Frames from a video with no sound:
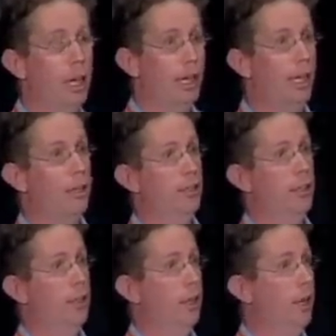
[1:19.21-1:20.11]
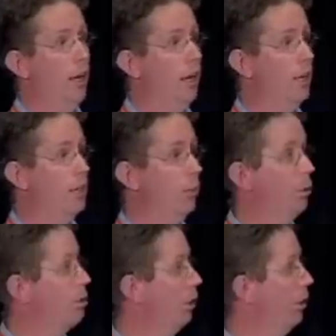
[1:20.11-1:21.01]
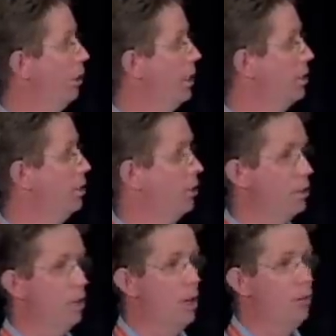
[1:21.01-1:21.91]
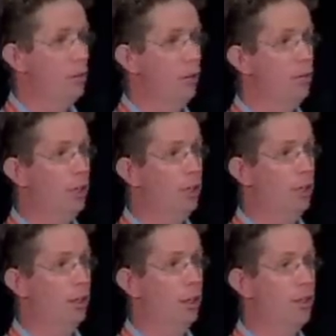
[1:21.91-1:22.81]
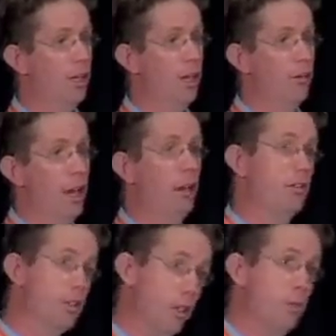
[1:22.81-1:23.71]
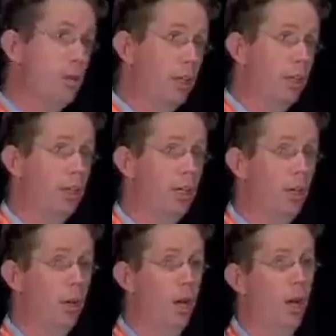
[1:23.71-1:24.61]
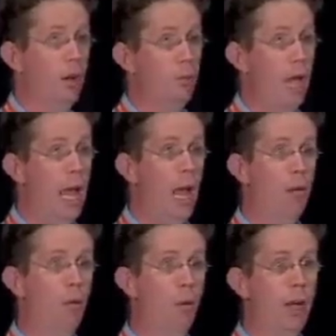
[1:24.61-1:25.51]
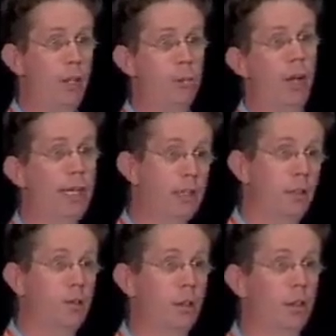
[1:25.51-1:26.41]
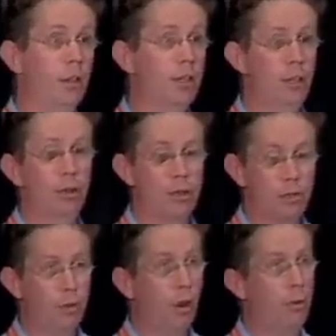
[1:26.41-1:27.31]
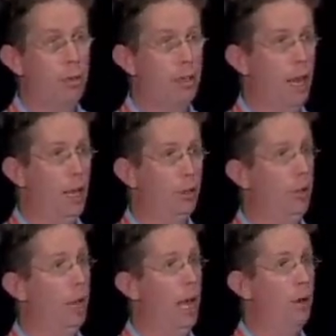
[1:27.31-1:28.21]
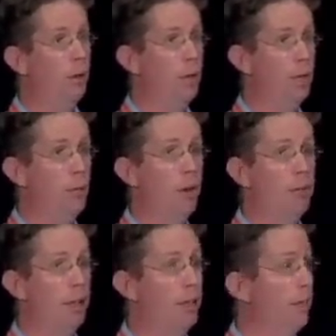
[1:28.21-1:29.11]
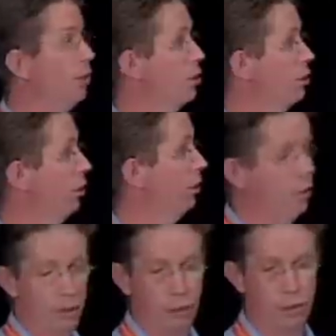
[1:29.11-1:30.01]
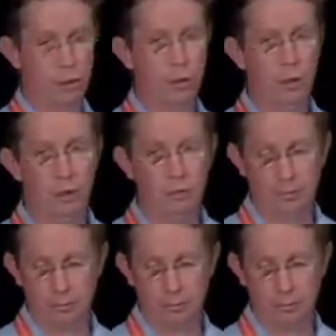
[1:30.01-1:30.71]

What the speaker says: in WS security messages, but they really, they left out deliberately how or where you might get those security tokens from and how or where you might validate those security tokens as well.